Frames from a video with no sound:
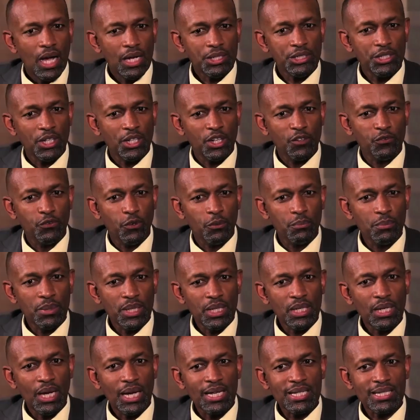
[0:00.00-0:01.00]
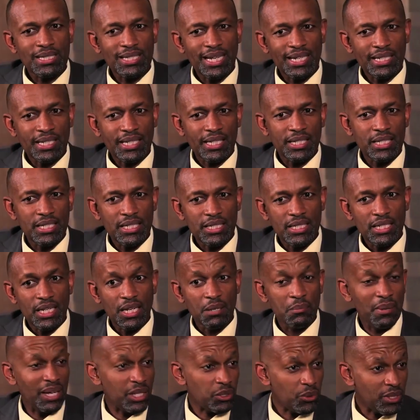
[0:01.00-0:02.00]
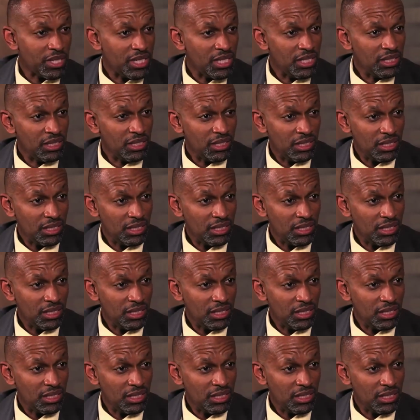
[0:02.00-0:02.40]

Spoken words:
Actually, for me, I started in my 20s.